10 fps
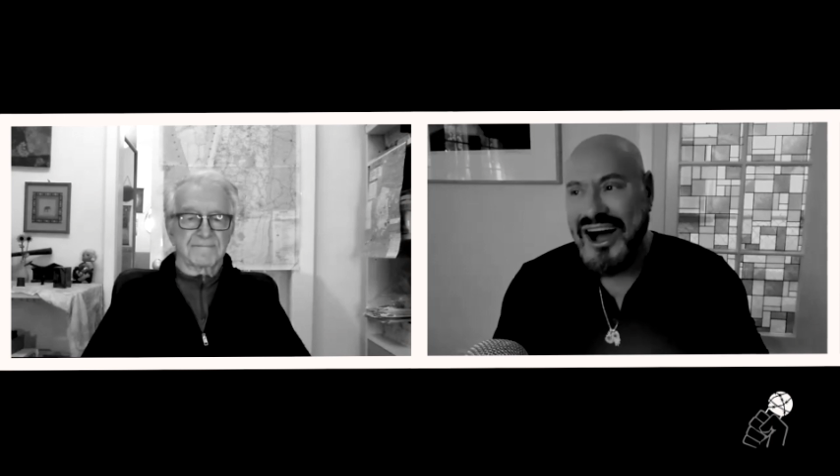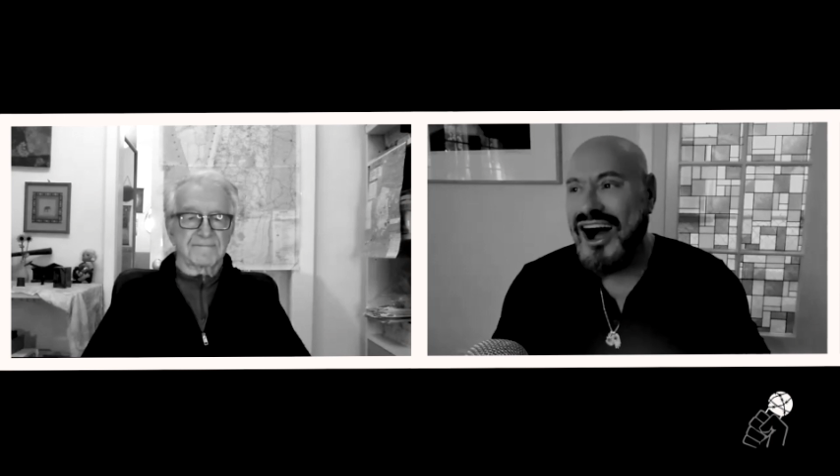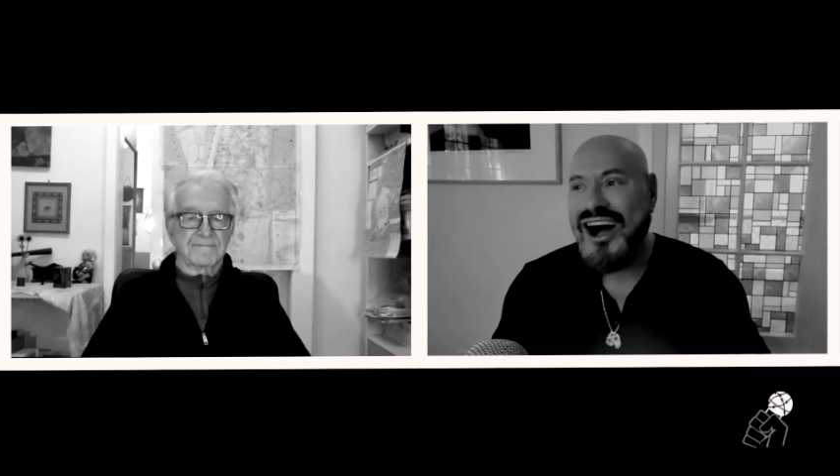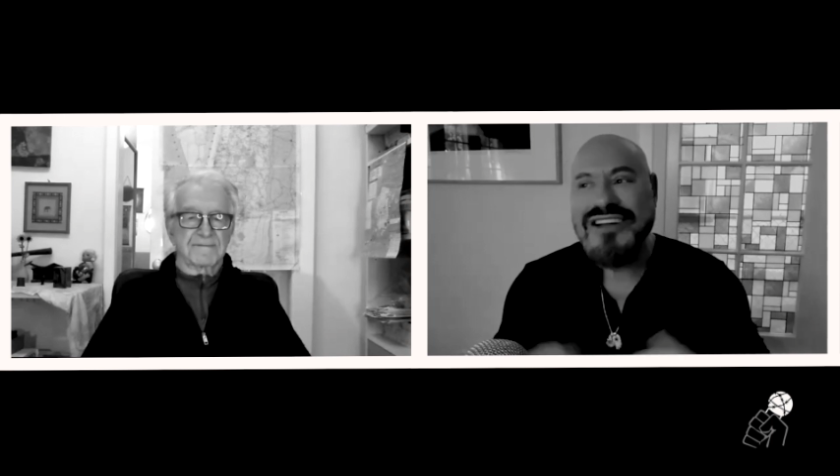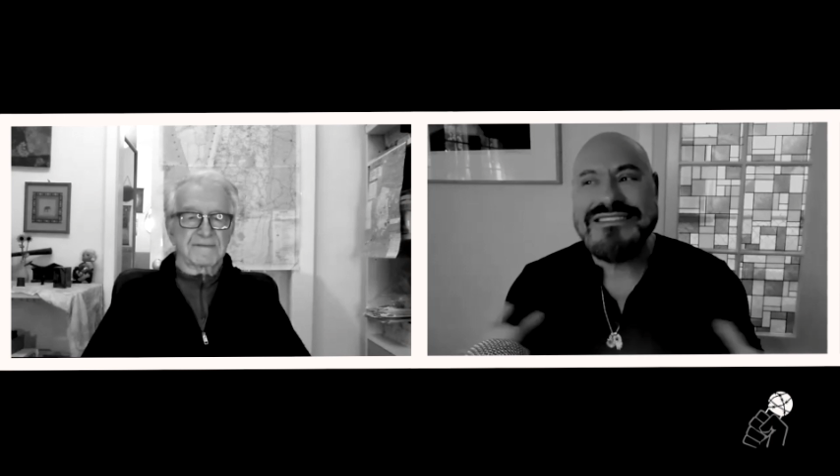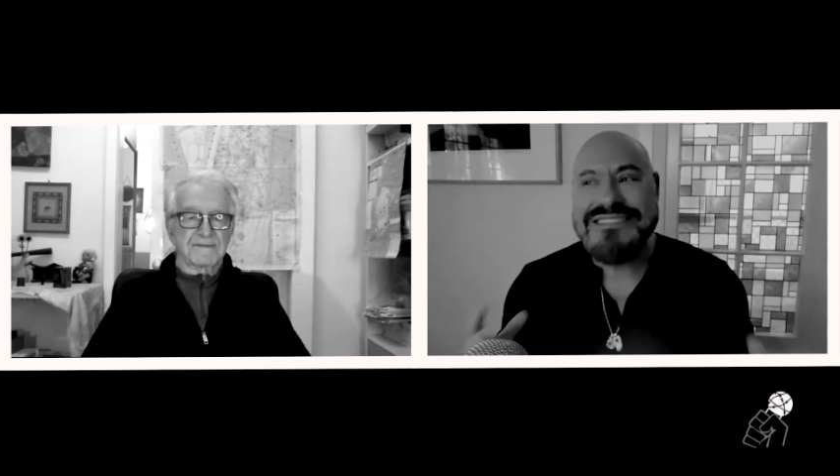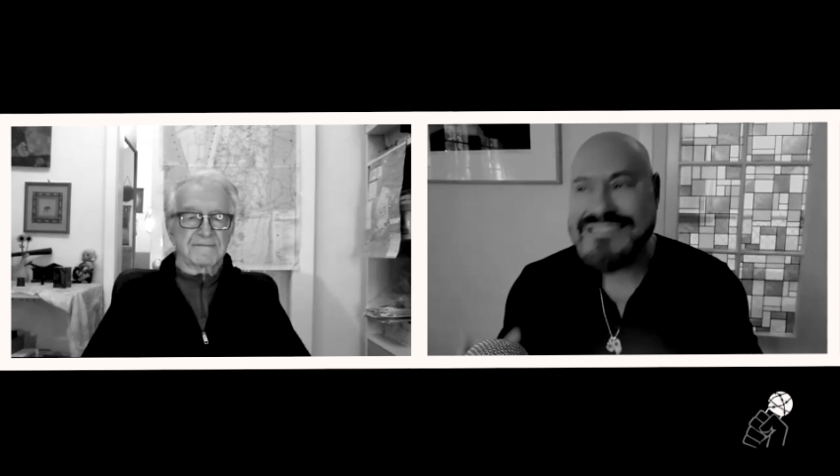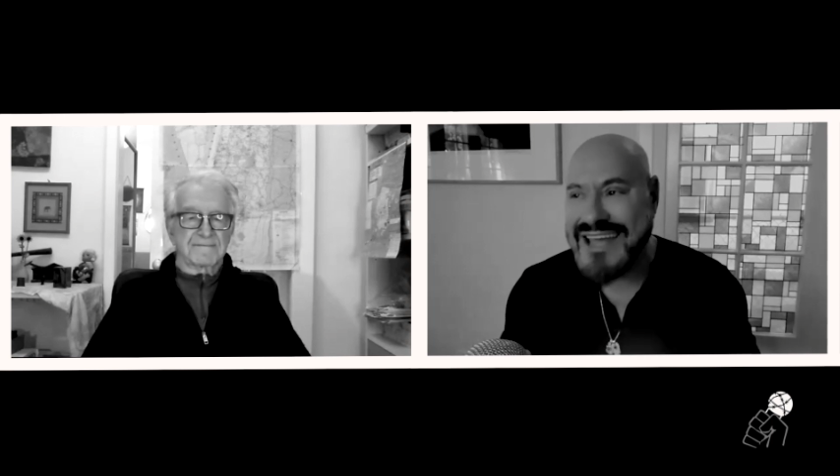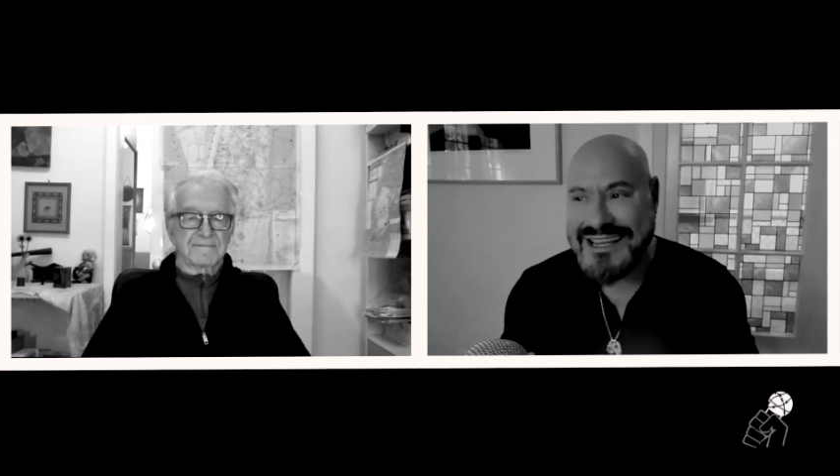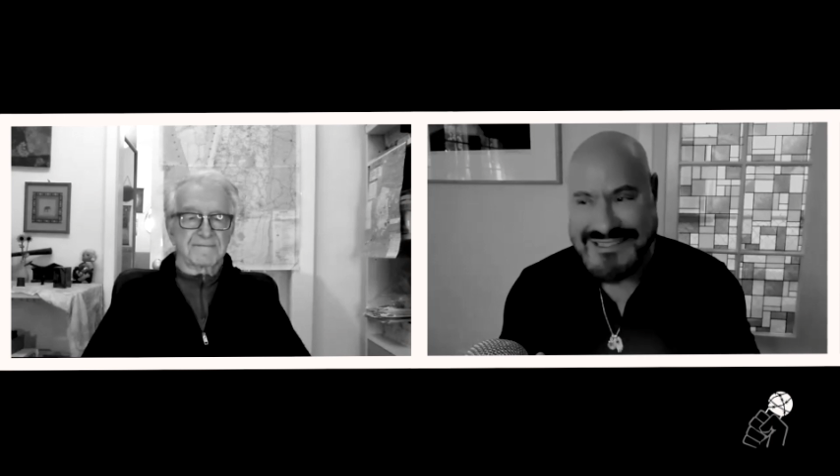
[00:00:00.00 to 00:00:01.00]

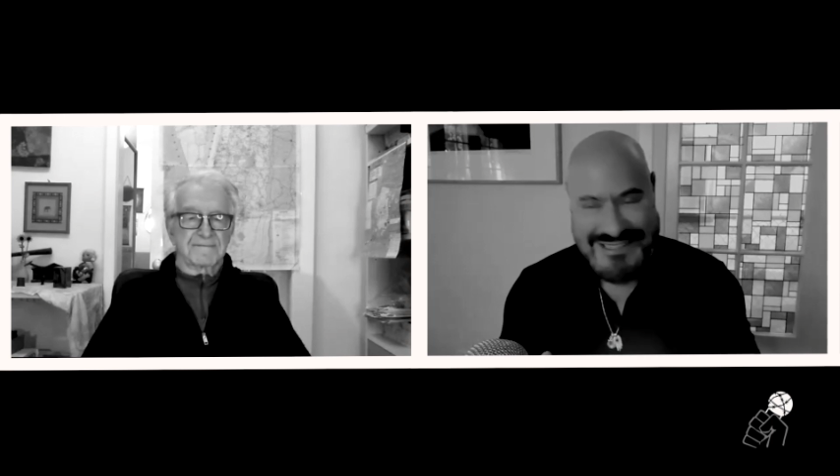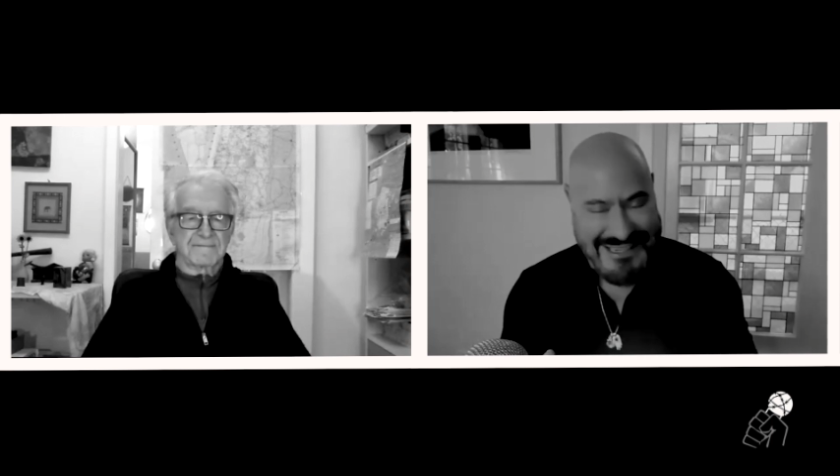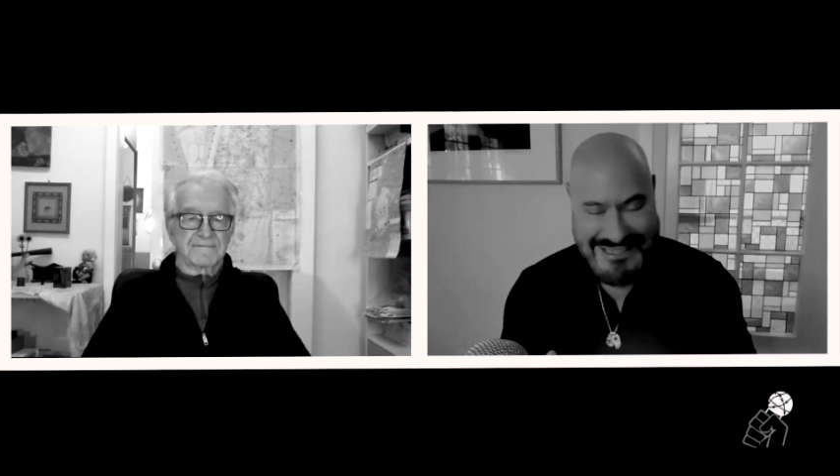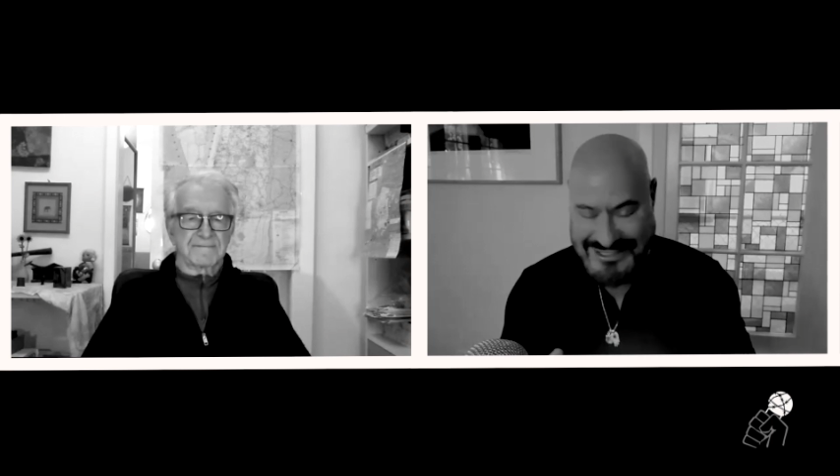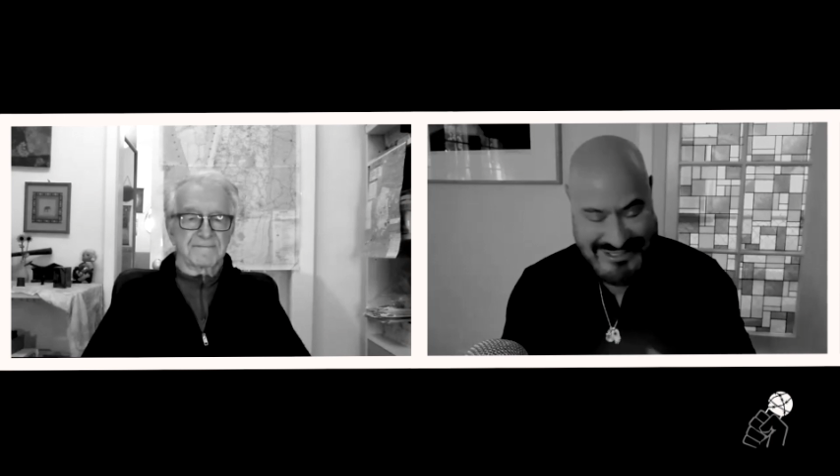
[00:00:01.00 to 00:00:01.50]
Unsexy,